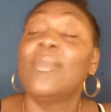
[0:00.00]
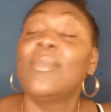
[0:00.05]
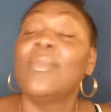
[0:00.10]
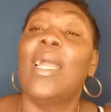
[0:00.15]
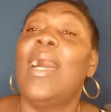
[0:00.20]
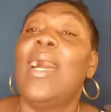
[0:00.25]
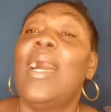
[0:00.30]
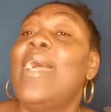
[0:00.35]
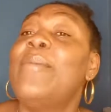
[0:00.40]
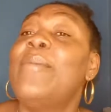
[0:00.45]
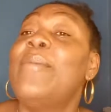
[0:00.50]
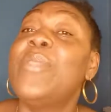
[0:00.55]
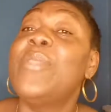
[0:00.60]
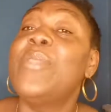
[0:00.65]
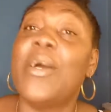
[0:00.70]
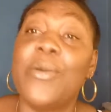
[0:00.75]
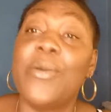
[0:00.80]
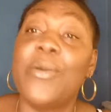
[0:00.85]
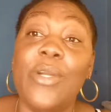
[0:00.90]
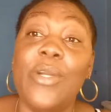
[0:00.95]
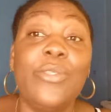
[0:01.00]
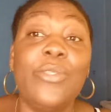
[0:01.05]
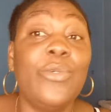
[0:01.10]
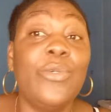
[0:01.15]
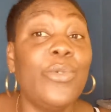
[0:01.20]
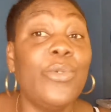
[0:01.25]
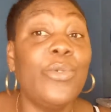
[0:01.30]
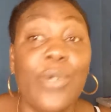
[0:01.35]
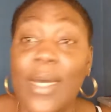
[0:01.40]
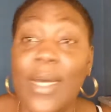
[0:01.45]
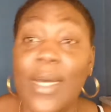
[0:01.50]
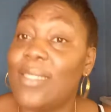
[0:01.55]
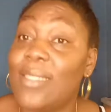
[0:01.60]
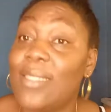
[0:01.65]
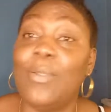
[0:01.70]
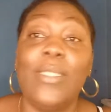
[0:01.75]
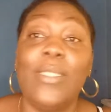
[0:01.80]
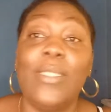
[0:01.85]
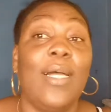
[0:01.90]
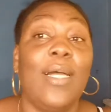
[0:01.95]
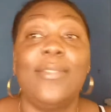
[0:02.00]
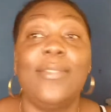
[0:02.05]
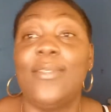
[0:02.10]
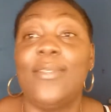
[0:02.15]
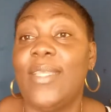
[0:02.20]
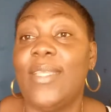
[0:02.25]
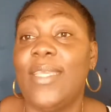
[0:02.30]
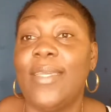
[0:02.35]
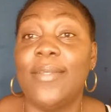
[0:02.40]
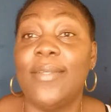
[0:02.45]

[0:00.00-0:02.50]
I am not going to no hospital today.